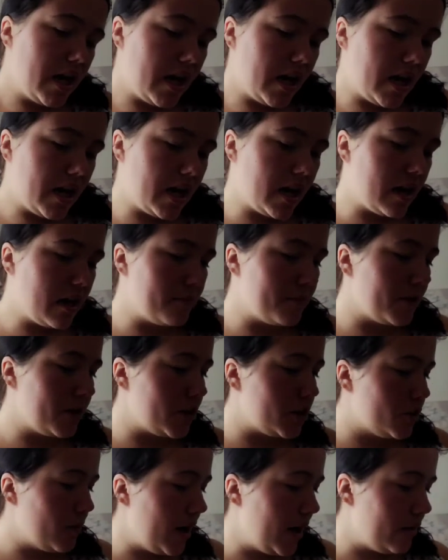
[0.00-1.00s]
I'm gonna
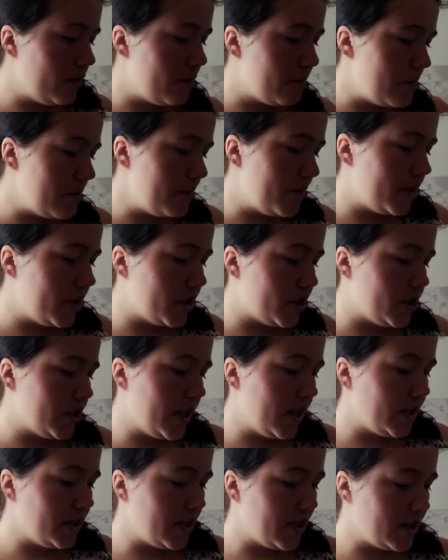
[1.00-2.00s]
try and remember the
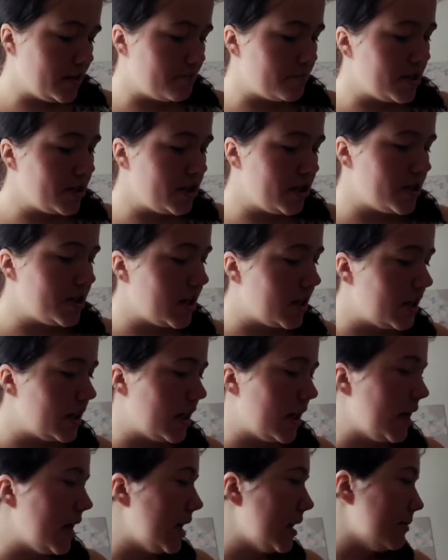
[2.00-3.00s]
shades as much as I
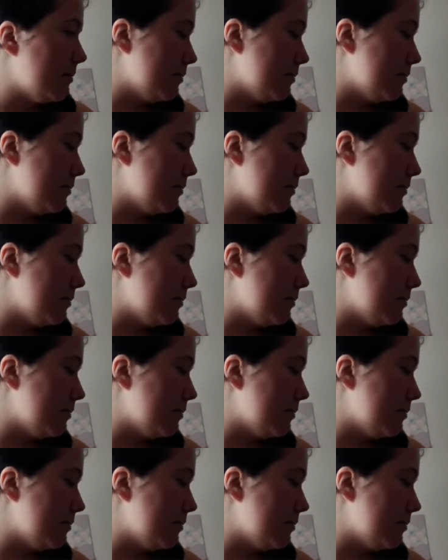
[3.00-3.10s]
can,